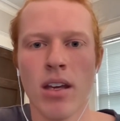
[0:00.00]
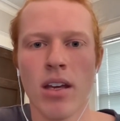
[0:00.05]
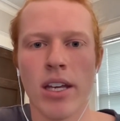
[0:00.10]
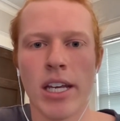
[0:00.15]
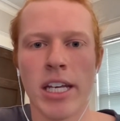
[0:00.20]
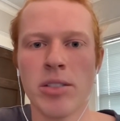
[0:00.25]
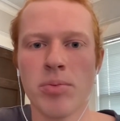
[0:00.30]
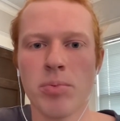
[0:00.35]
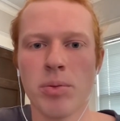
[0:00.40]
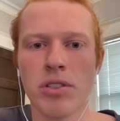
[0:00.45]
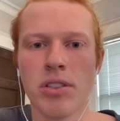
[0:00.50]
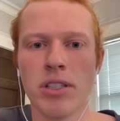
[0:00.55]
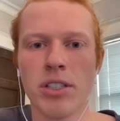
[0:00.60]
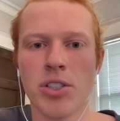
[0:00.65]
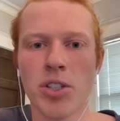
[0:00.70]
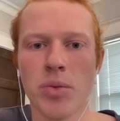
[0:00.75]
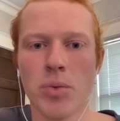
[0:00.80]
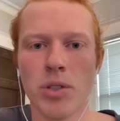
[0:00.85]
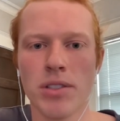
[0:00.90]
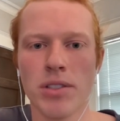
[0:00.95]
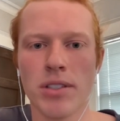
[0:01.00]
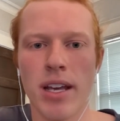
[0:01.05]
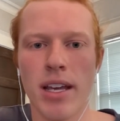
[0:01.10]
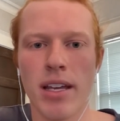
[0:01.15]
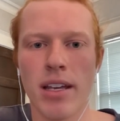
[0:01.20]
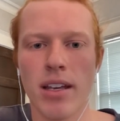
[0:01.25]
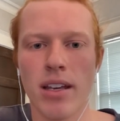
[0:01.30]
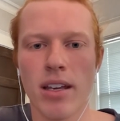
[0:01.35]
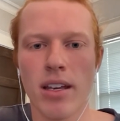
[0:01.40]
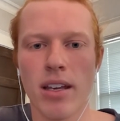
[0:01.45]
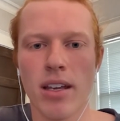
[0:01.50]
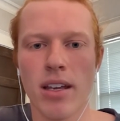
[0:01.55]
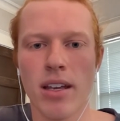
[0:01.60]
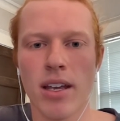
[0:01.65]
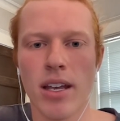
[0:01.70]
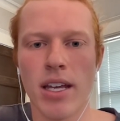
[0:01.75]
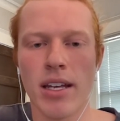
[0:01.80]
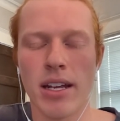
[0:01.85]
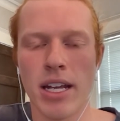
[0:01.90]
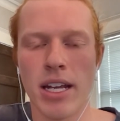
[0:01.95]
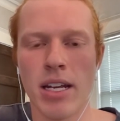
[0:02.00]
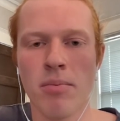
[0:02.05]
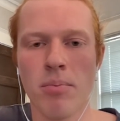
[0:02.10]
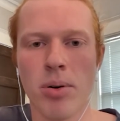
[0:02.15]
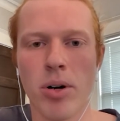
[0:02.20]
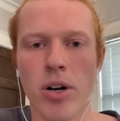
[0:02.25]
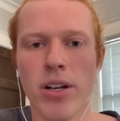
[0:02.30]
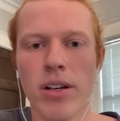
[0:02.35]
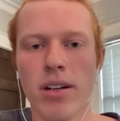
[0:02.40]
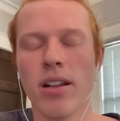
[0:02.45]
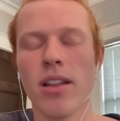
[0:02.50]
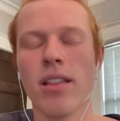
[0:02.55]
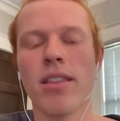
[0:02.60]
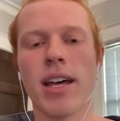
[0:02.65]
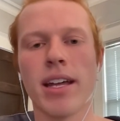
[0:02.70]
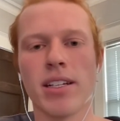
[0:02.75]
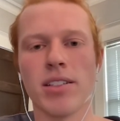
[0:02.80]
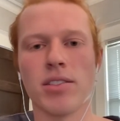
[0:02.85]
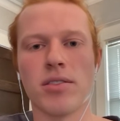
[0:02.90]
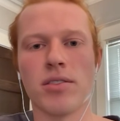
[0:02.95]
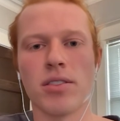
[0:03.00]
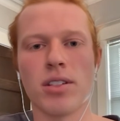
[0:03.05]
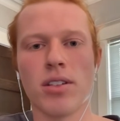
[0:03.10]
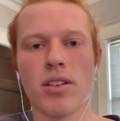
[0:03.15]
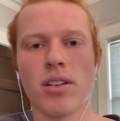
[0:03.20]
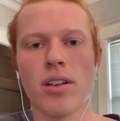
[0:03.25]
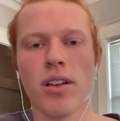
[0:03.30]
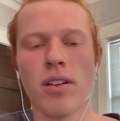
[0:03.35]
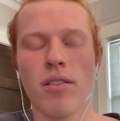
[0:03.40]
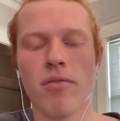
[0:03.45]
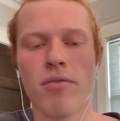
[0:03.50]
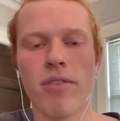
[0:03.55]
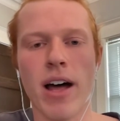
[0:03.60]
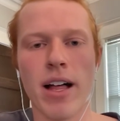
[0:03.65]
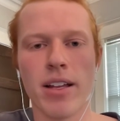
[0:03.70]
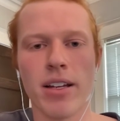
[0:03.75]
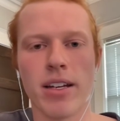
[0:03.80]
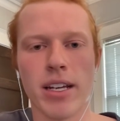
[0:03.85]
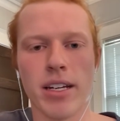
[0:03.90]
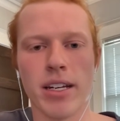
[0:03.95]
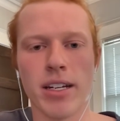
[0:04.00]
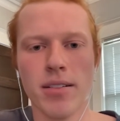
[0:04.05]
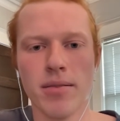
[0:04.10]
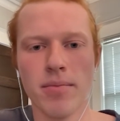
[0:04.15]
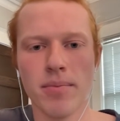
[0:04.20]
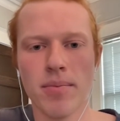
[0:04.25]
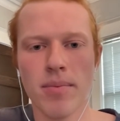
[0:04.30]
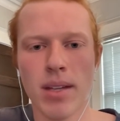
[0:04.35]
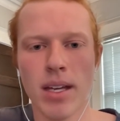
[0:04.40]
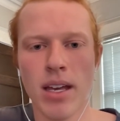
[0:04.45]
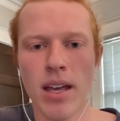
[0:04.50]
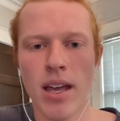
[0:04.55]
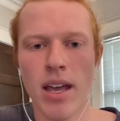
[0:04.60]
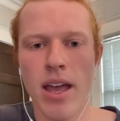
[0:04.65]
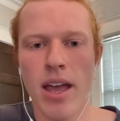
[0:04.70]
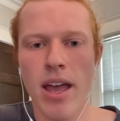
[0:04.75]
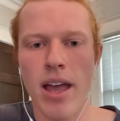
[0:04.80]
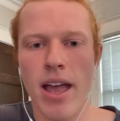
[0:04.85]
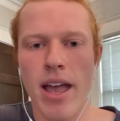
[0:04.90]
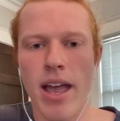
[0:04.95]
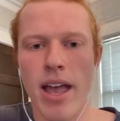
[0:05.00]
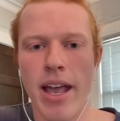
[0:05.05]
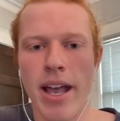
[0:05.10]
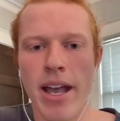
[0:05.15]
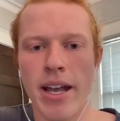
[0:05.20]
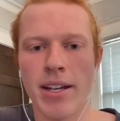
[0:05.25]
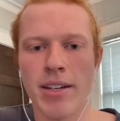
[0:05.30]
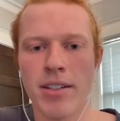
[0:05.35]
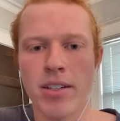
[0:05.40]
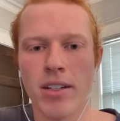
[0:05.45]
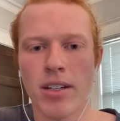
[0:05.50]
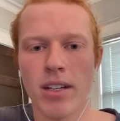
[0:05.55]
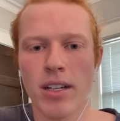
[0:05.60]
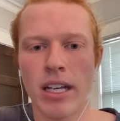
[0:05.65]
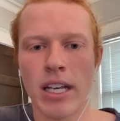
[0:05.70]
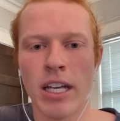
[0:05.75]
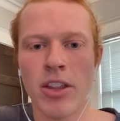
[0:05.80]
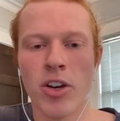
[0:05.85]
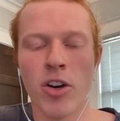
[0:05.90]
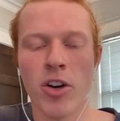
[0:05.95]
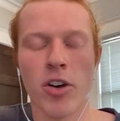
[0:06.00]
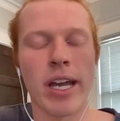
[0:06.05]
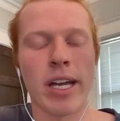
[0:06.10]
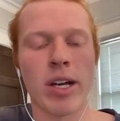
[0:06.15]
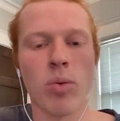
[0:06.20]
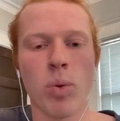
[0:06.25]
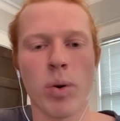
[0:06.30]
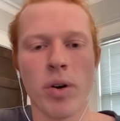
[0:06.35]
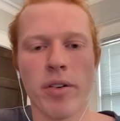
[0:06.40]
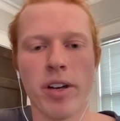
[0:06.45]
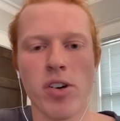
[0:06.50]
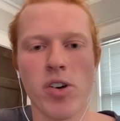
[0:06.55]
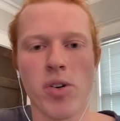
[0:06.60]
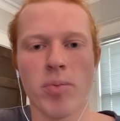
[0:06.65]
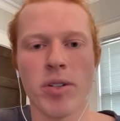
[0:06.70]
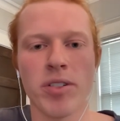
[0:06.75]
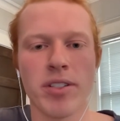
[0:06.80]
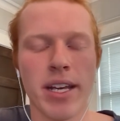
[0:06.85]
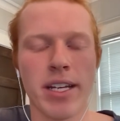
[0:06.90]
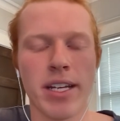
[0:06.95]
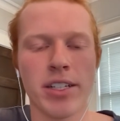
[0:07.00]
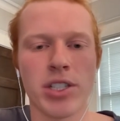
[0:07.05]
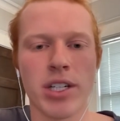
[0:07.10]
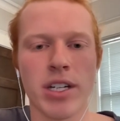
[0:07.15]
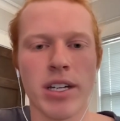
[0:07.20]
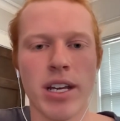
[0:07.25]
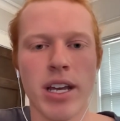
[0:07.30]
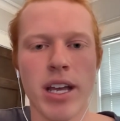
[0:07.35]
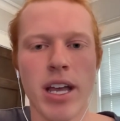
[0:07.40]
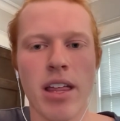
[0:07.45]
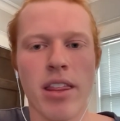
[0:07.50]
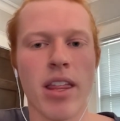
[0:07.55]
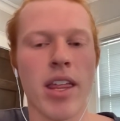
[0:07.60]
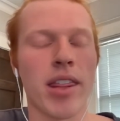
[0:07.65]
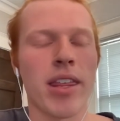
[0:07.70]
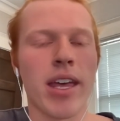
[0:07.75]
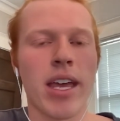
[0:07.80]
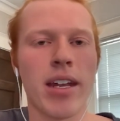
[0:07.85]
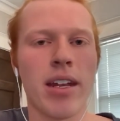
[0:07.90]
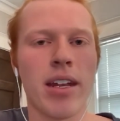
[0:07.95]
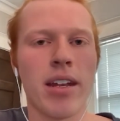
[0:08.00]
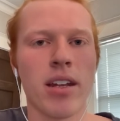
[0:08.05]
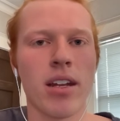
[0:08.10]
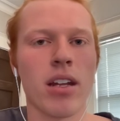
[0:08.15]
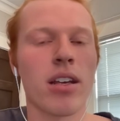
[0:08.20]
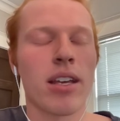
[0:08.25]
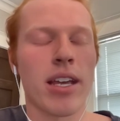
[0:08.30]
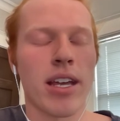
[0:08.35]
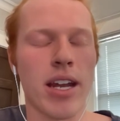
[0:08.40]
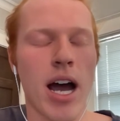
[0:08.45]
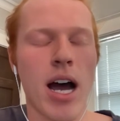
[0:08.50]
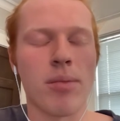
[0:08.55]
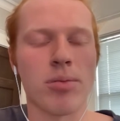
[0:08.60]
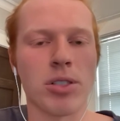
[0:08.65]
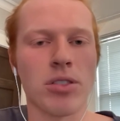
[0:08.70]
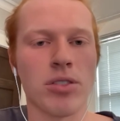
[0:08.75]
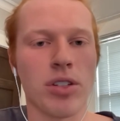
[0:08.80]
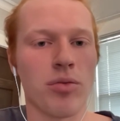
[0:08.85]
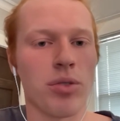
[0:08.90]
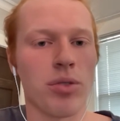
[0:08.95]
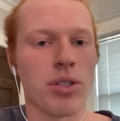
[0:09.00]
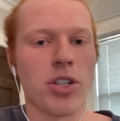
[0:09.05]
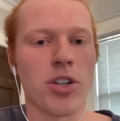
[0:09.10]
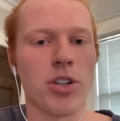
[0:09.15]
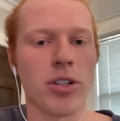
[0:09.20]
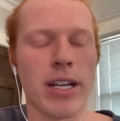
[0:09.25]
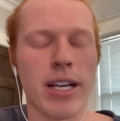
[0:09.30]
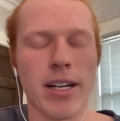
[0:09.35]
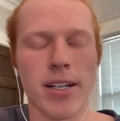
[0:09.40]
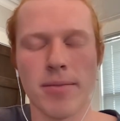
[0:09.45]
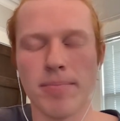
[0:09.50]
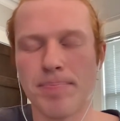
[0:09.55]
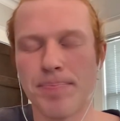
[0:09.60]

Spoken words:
Each procedure will take an input that is validated and either a query or mutation that then can optionally return data.